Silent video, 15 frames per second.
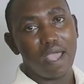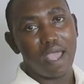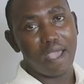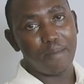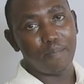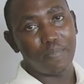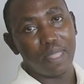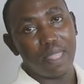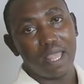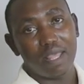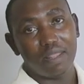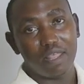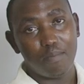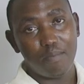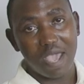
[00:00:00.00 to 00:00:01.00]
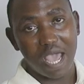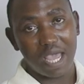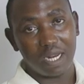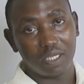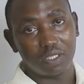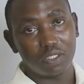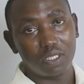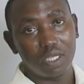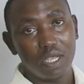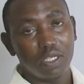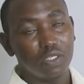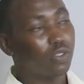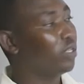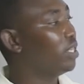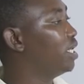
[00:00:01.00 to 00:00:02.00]
the bearings.
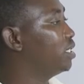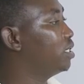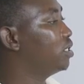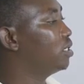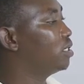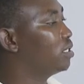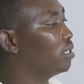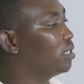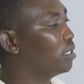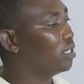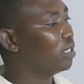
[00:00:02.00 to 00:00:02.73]
So this